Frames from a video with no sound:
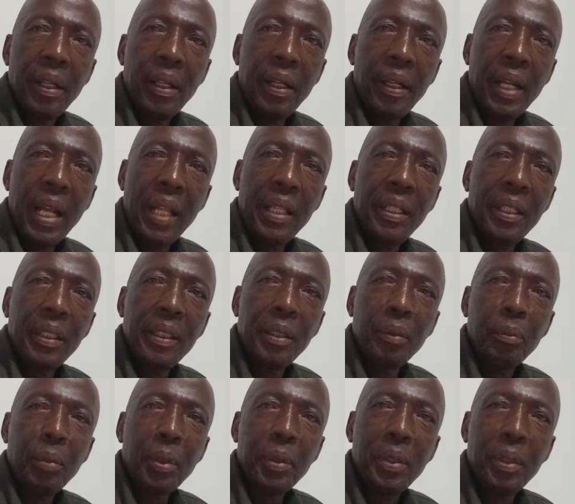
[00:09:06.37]
nothing is
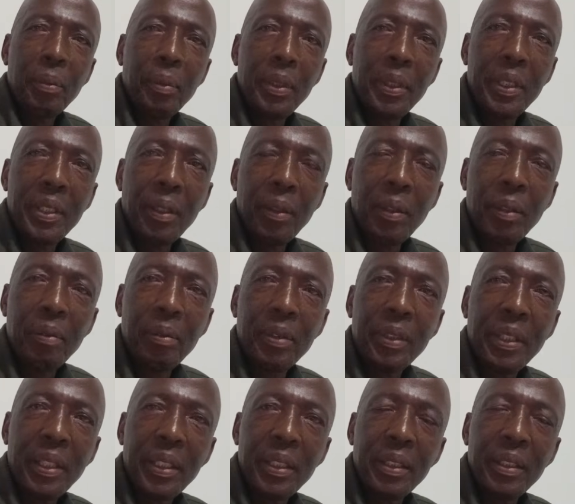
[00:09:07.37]
impossible in South
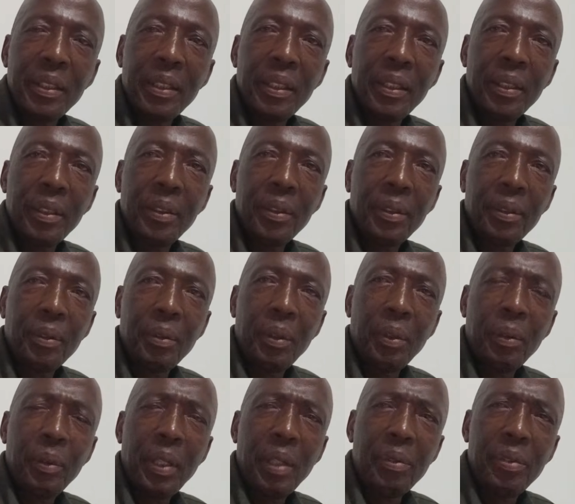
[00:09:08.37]
Africa these days.
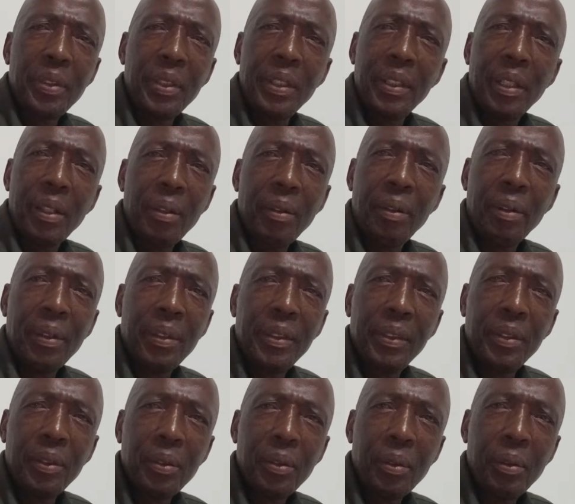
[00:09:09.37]
We have seen a lot
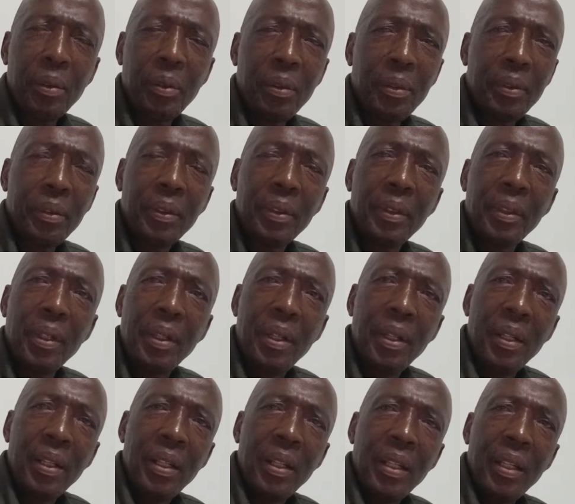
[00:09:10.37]
in so
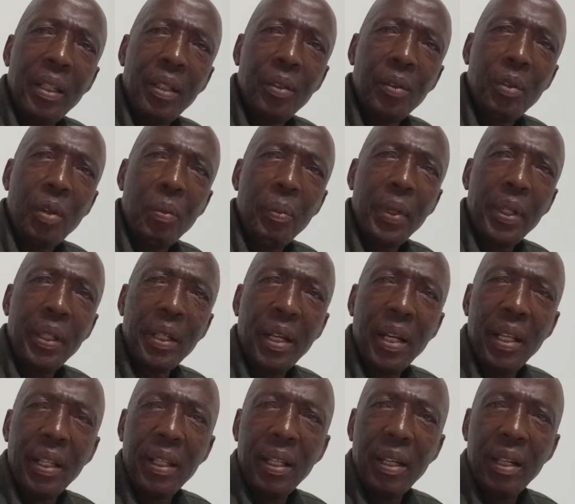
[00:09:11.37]
many
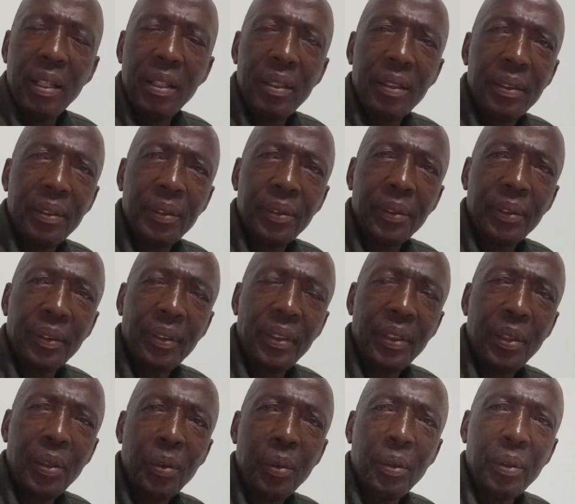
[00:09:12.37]
other,
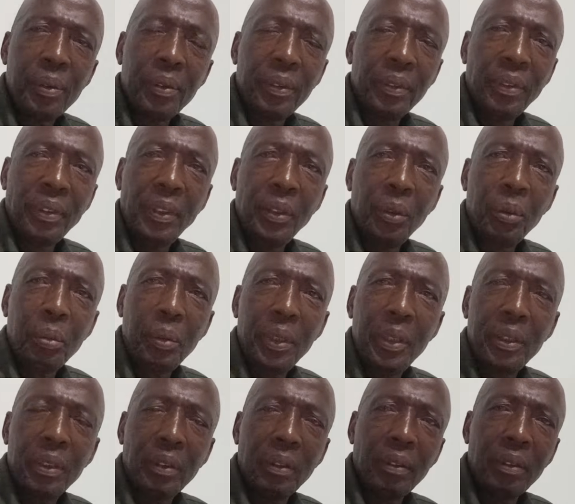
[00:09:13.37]

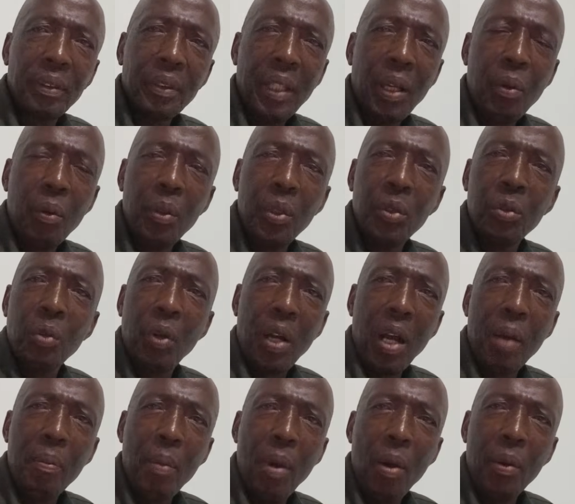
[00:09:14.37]
situations. I always talk
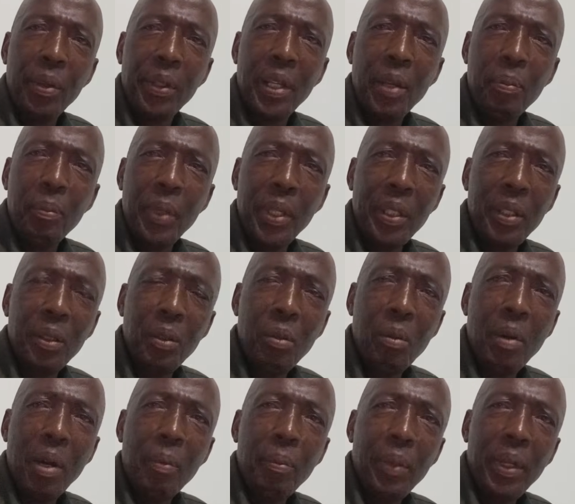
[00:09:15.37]
about the Meyu
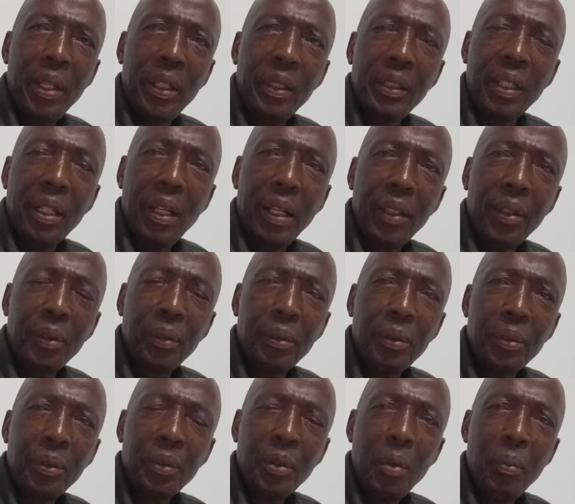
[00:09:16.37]

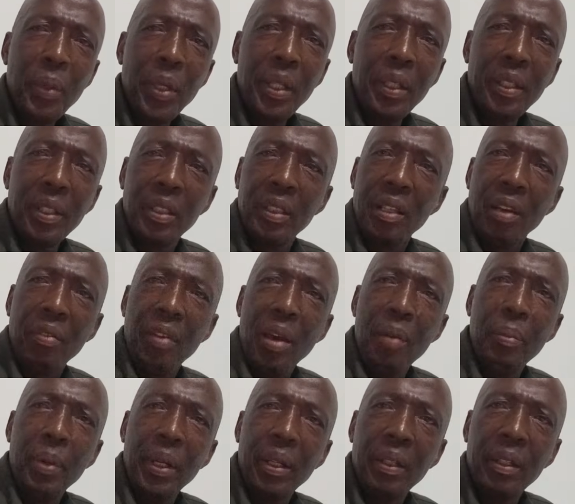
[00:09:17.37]
Ameta, so many things have
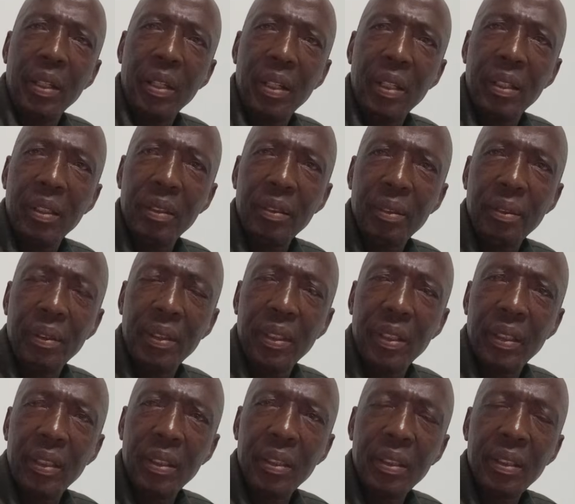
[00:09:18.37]
happened there. So that